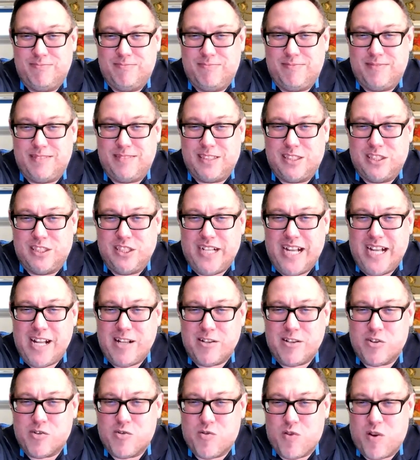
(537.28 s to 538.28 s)
Look how
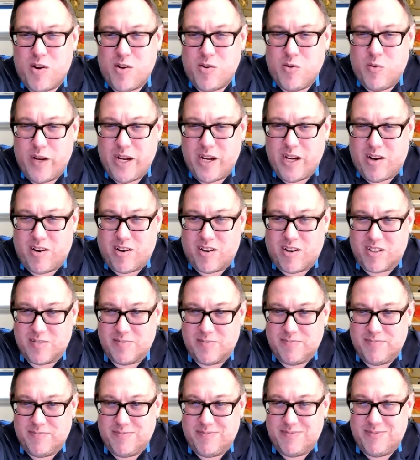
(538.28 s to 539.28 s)
strong we are.
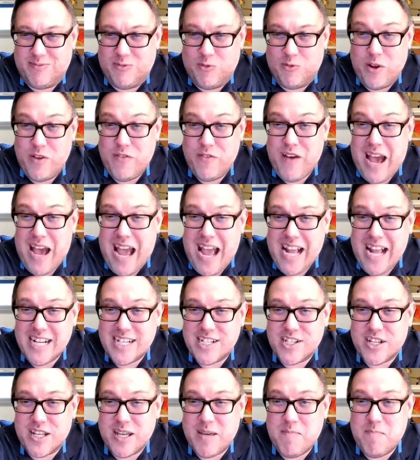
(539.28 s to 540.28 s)
We've
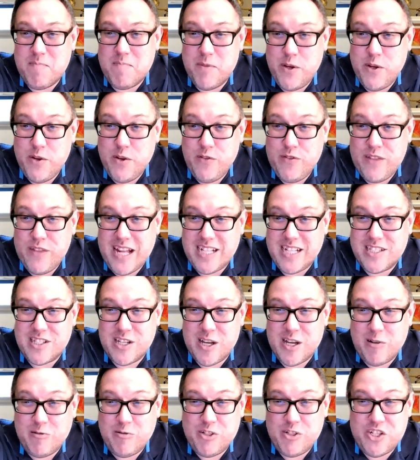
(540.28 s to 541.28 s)
actually moved that
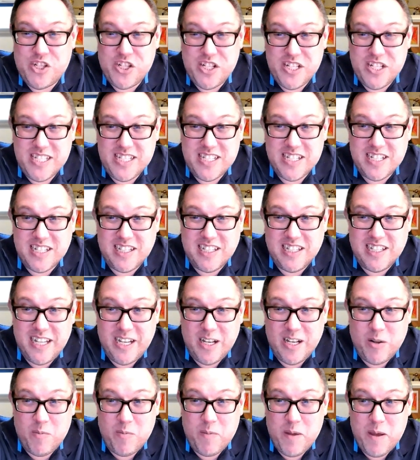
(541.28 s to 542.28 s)
stone just a
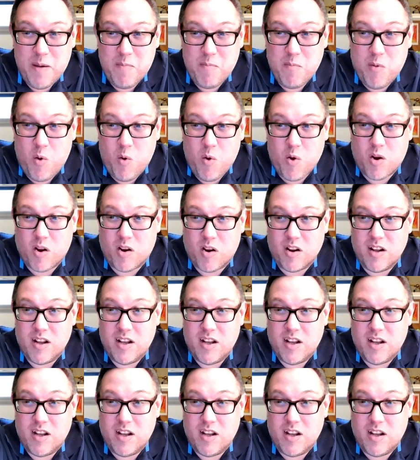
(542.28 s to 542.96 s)
little bit more,